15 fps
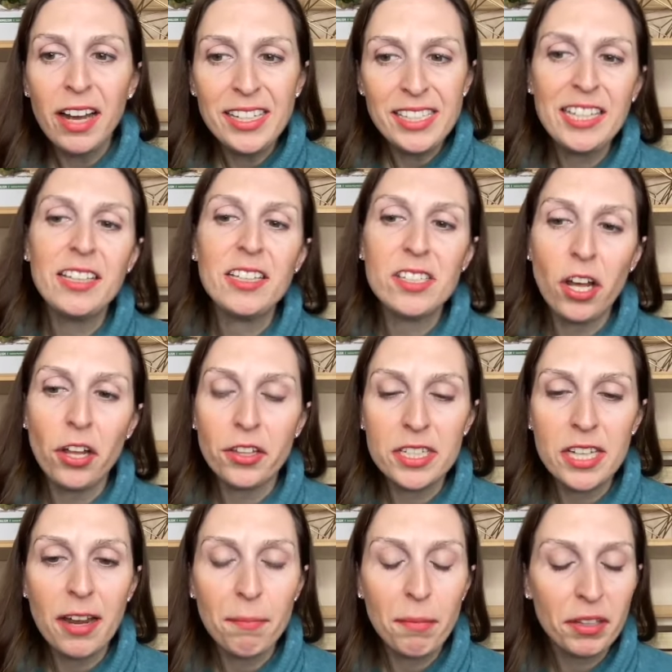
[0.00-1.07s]
I say this all the
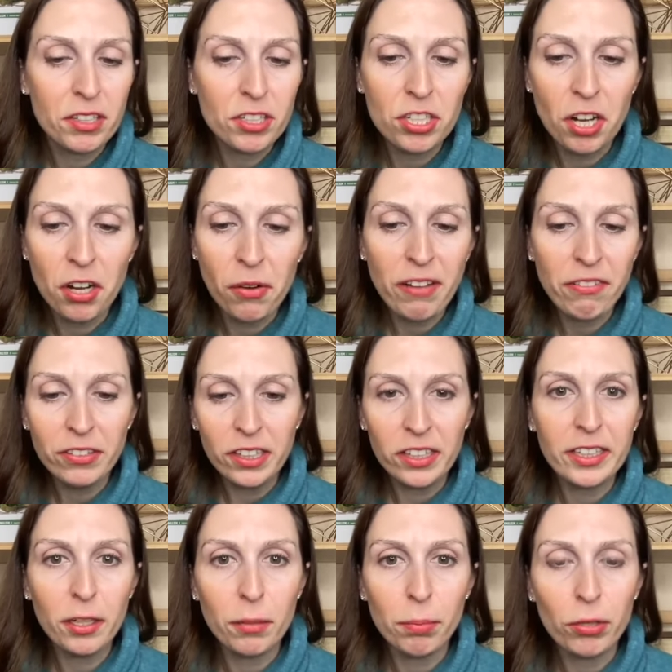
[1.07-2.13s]
time on the show. I feel
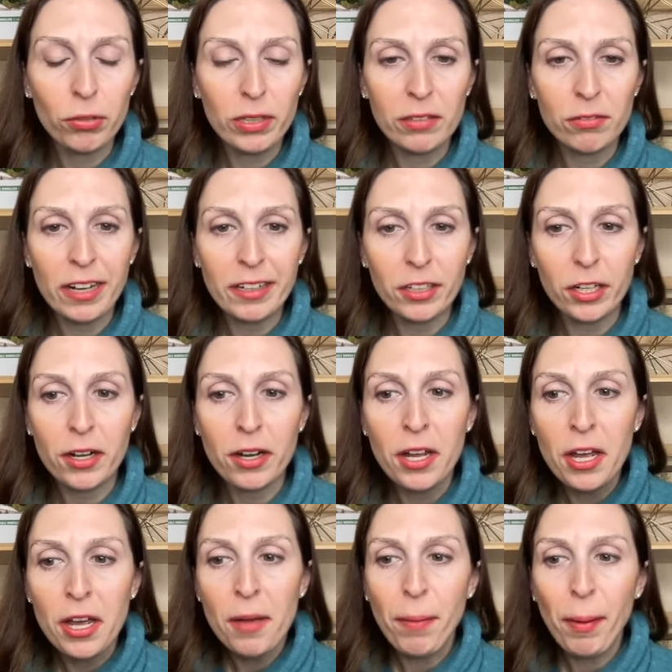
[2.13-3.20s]
like a broken record,
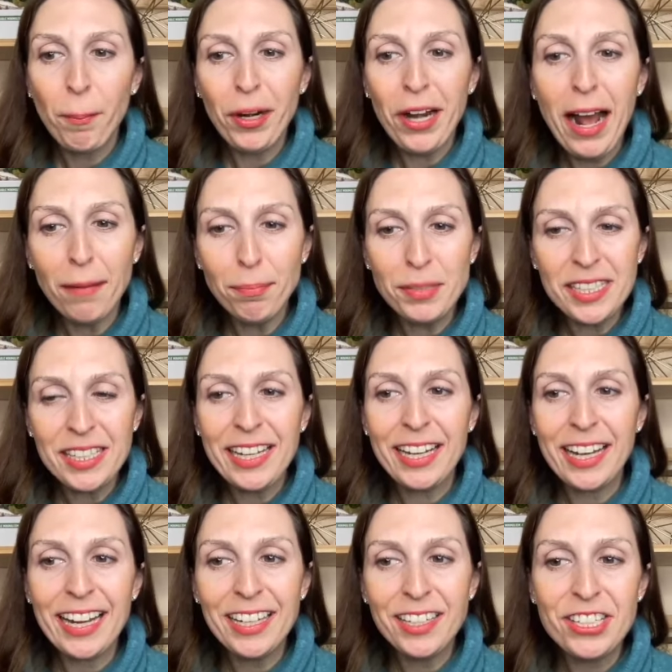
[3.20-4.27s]
but perhaps
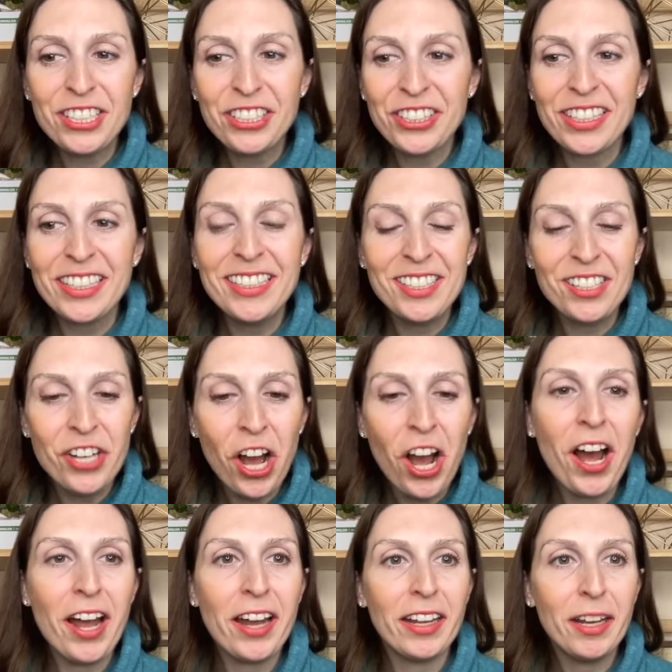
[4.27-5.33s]
the answer is
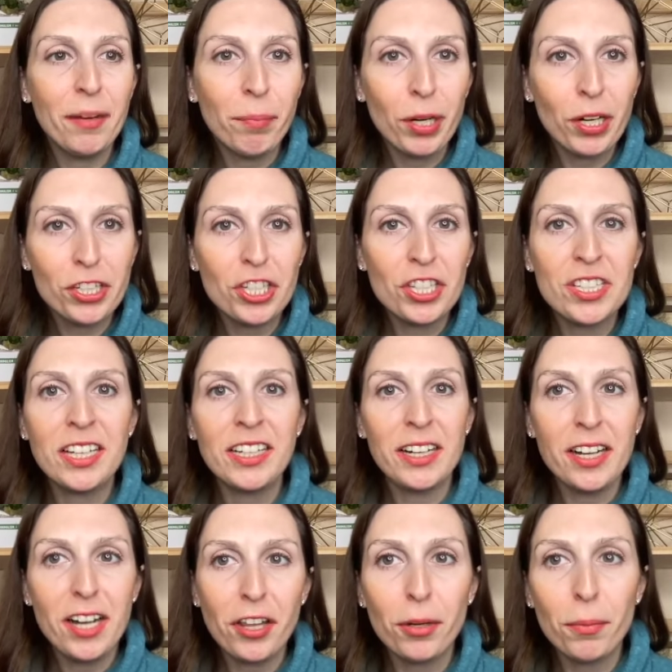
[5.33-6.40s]
not in purchasing
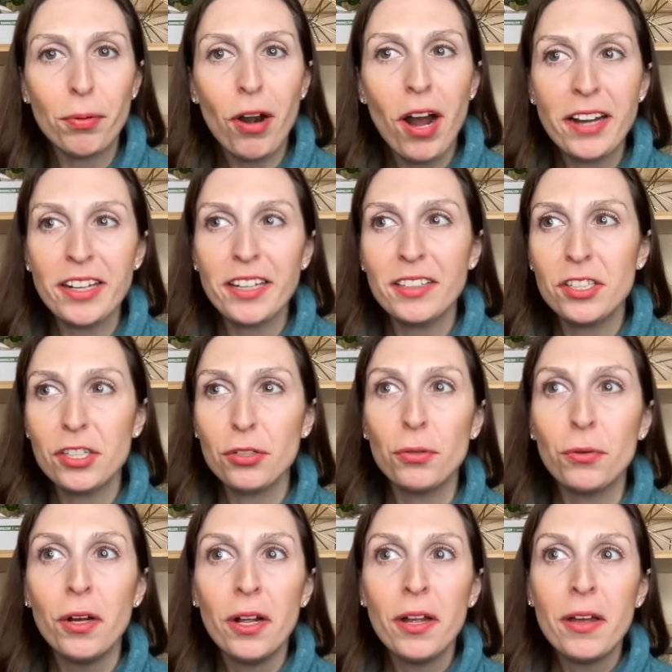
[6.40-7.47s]
another product
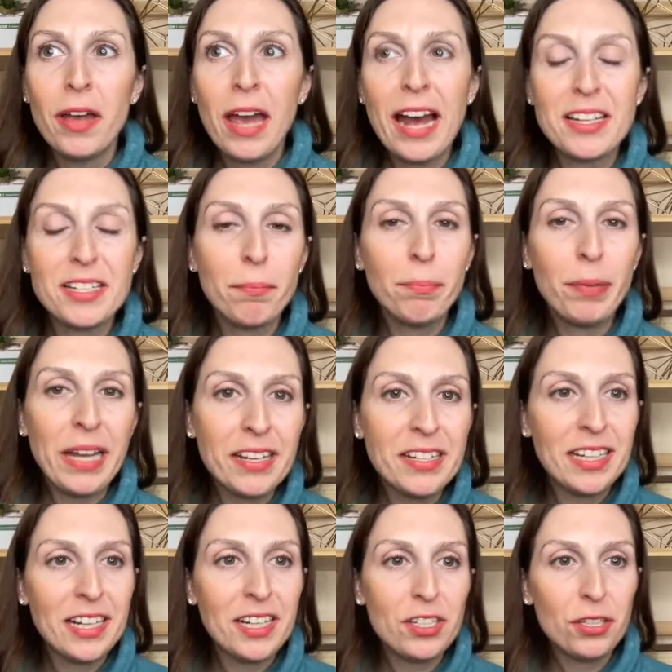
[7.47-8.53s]
to as a
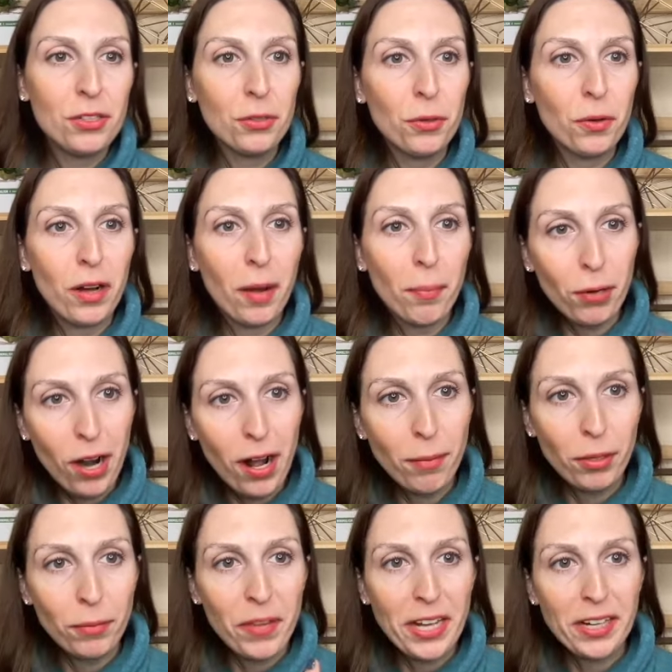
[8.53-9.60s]
band-aid to a
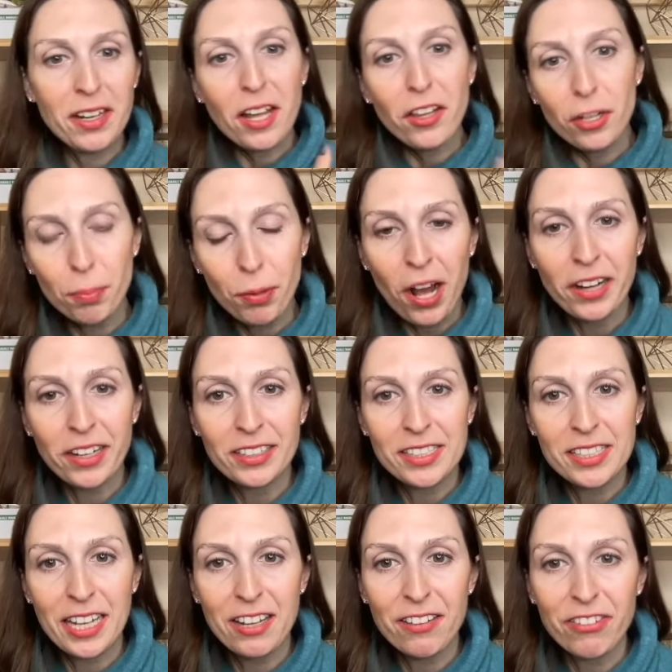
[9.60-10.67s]
problem that another
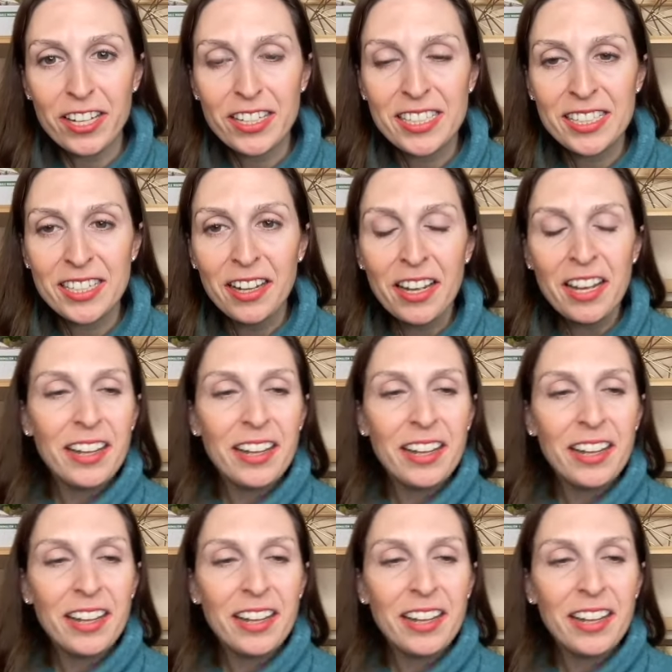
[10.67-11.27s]
product gave us.